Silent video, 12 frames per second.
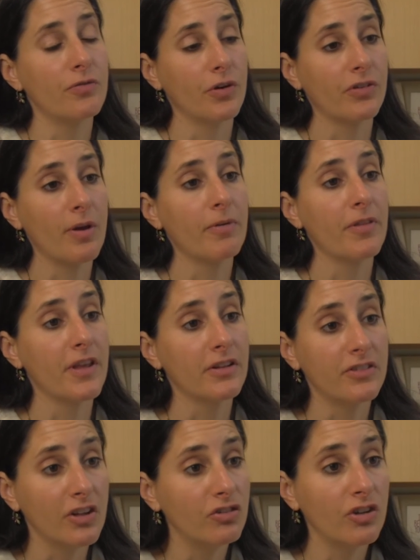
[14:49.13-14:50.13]
For example, the
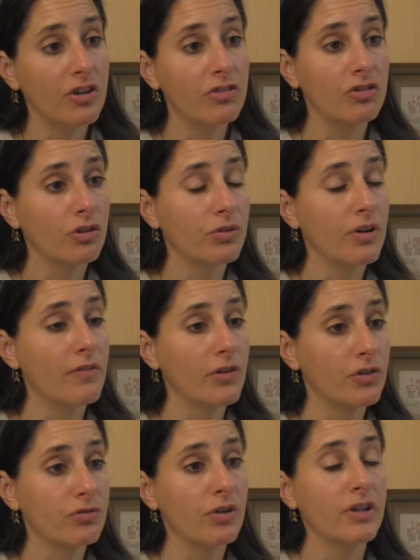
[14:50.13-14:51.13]
Indigenous children of
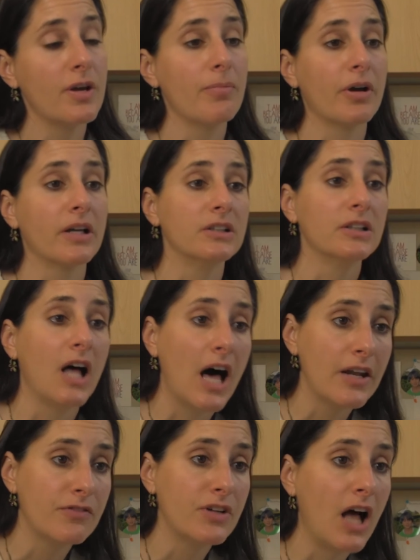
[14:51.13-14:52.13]
Australia bring a
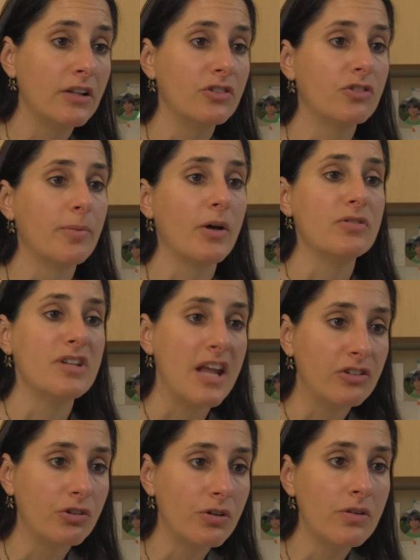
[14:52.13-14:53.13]
lot of knowledge about
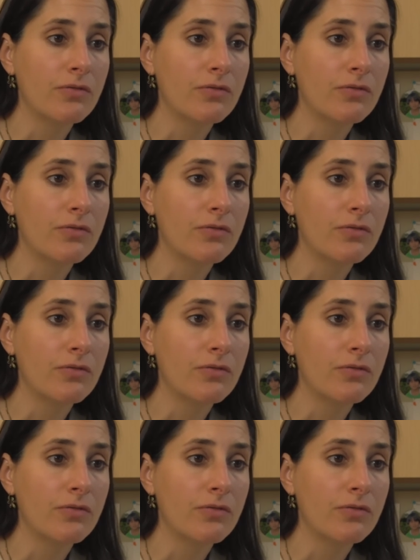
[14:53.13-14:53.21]
nature,